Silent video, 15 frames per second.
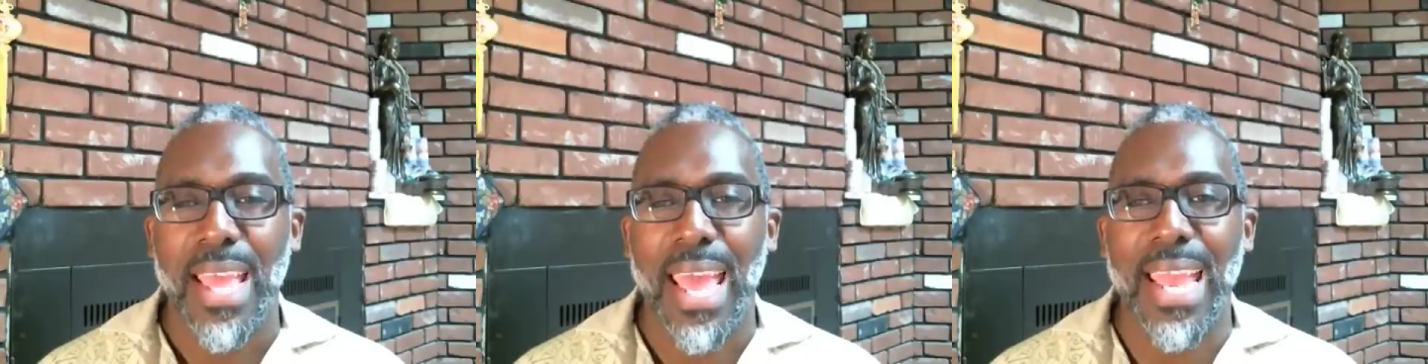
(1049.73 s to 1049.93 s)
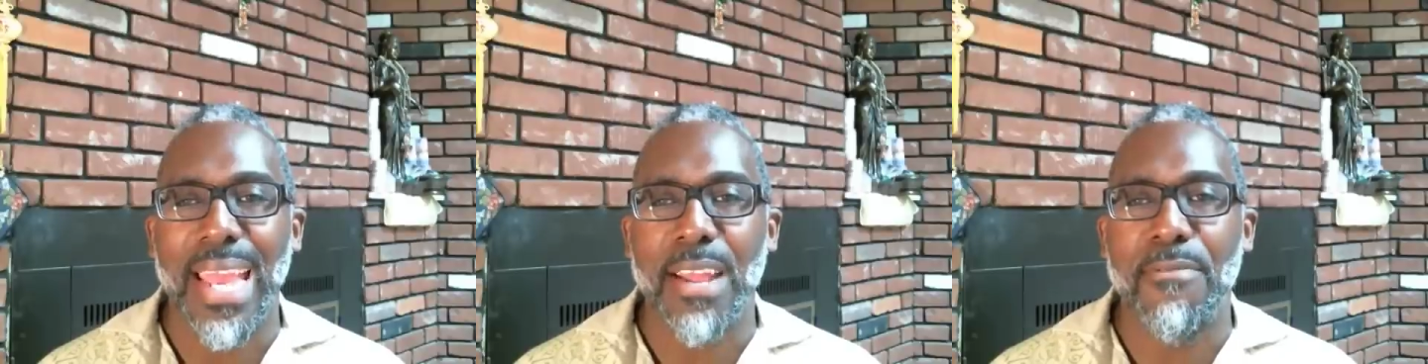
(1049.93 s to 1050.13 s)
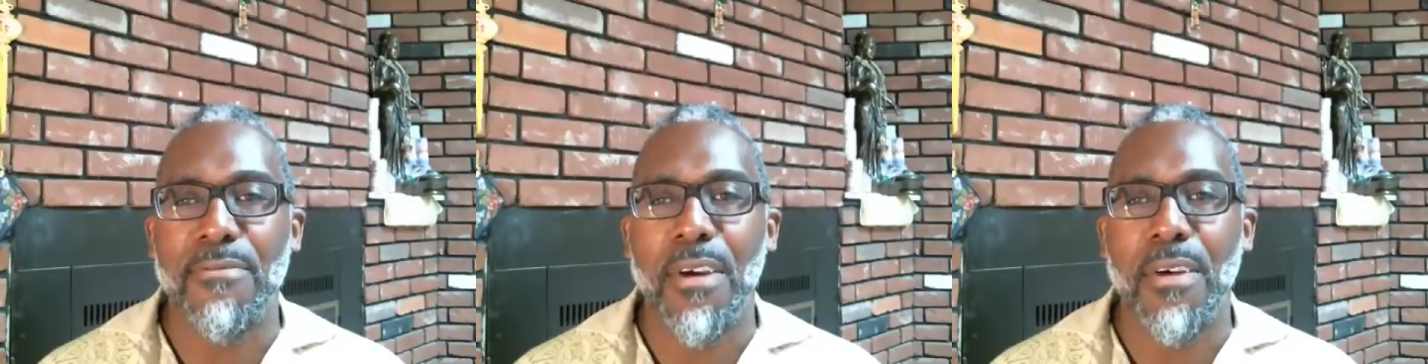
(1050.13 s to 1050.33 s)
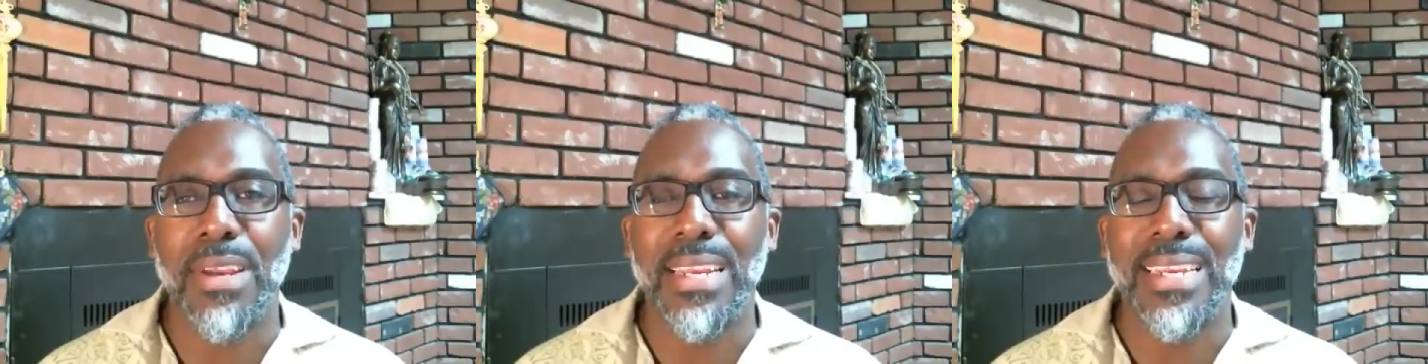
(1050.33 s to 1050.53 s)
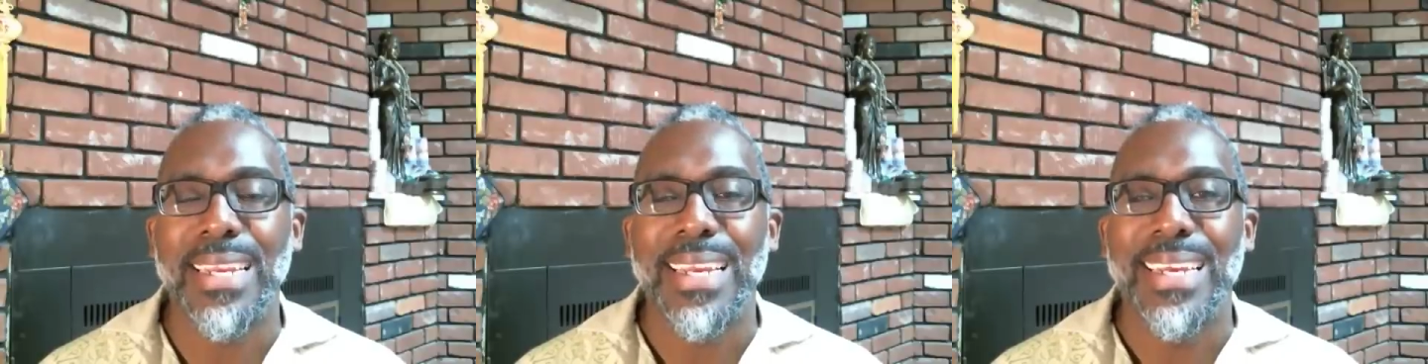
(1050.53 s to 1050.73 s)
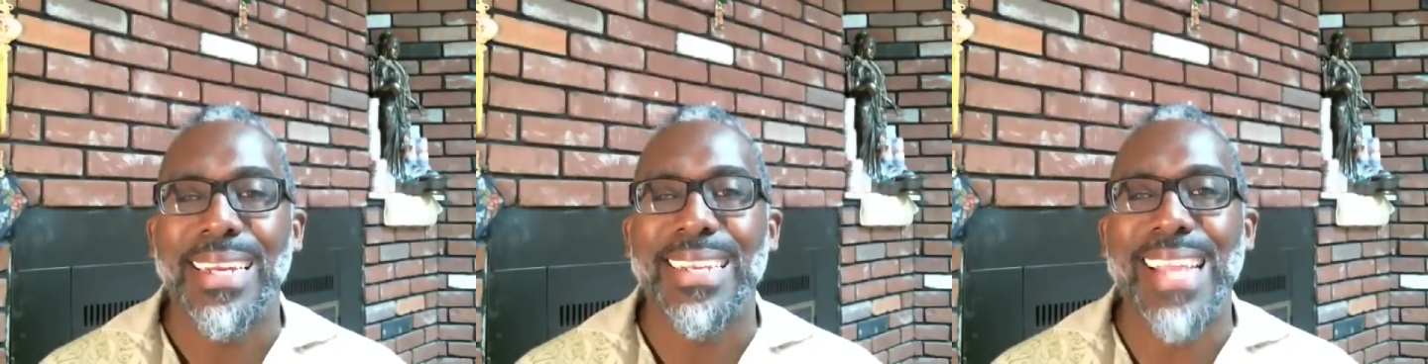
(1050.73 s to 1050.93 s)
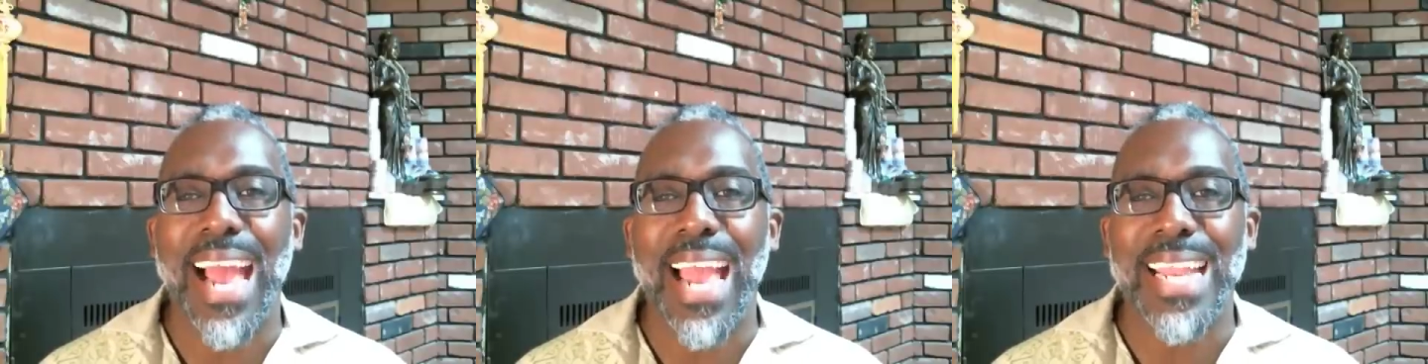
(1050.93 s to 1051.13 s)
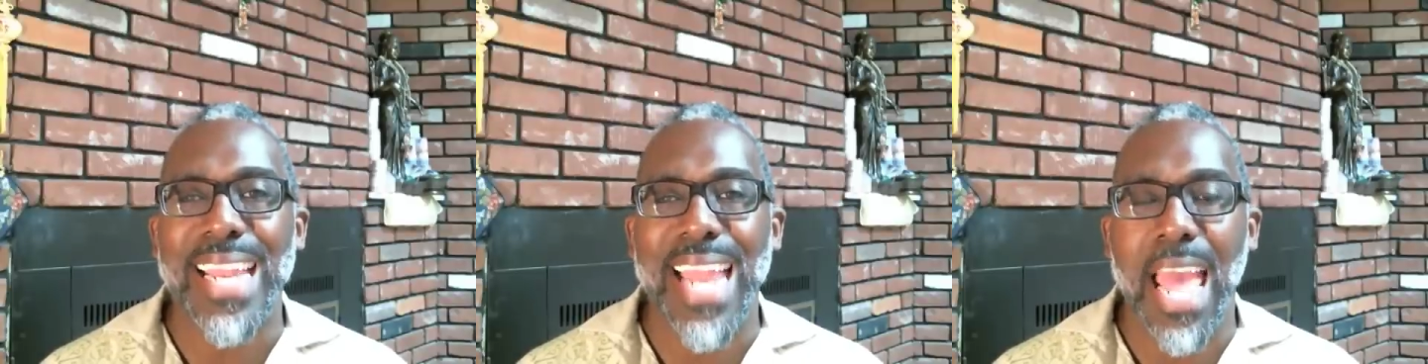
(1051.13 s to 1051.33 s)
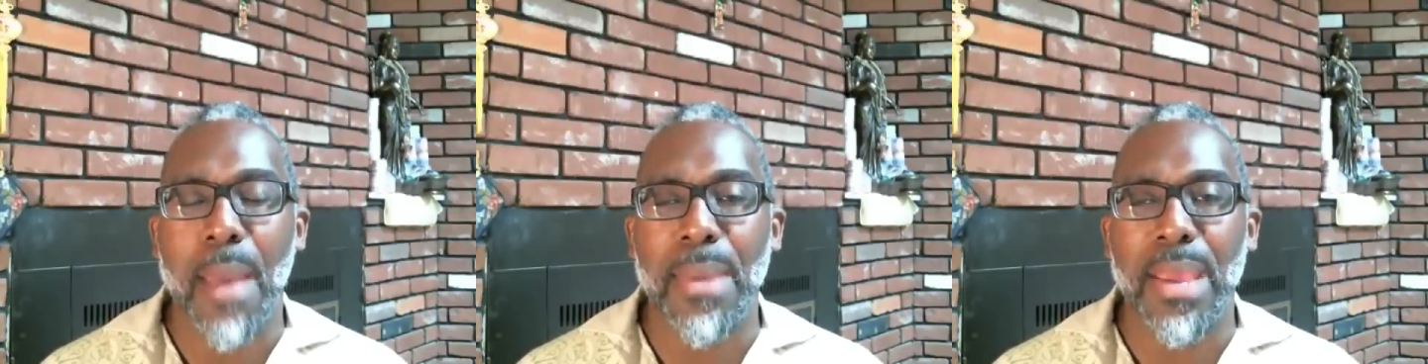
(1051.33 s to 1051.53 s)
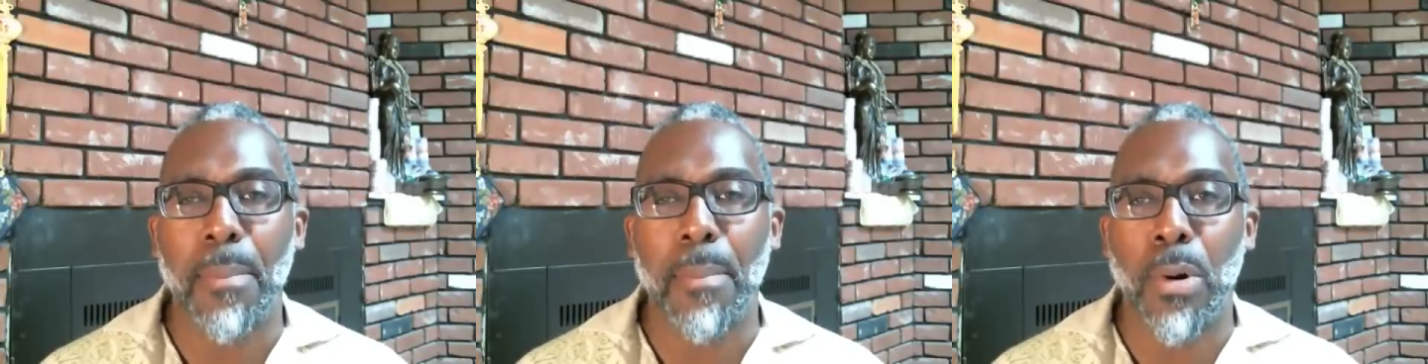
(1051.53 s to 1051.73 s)
and a very
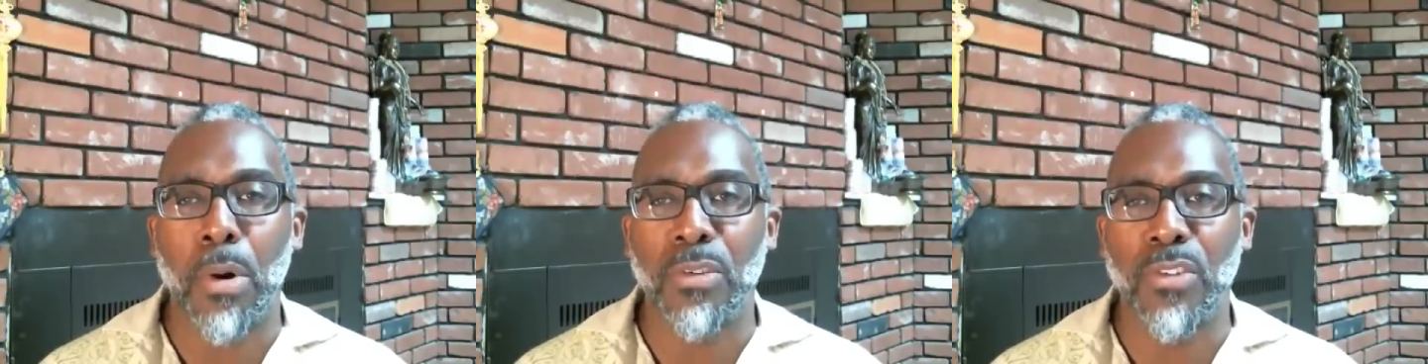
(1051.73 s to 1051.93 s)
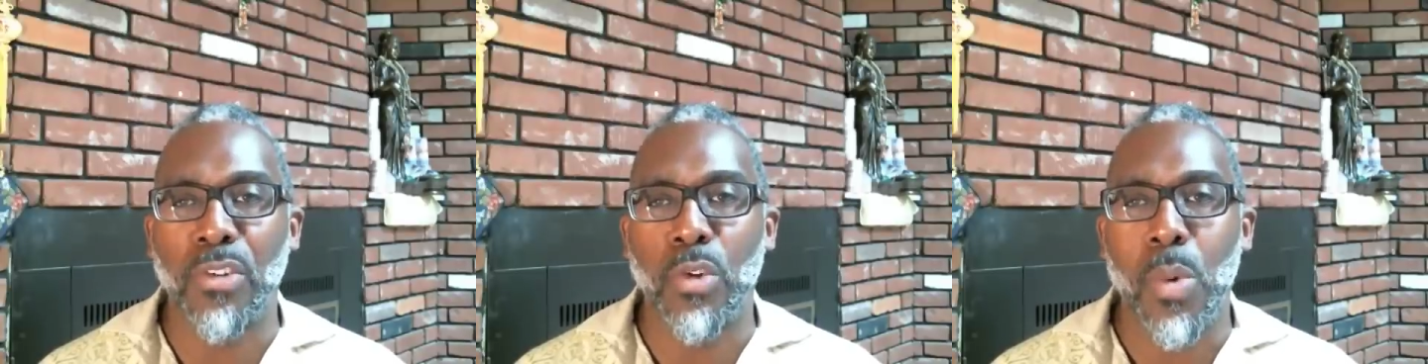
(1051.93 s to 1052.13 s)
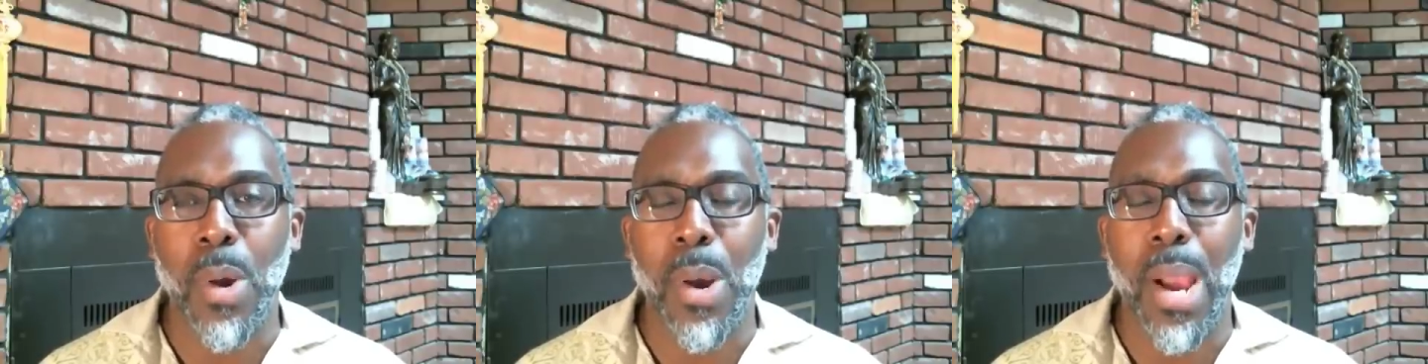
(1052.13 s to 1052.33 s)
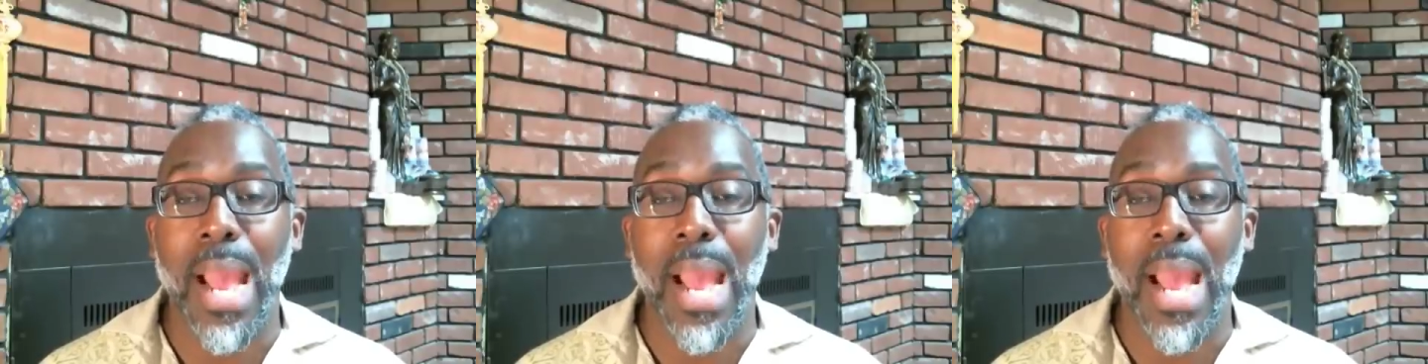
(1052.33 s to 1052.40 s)
dynamic person who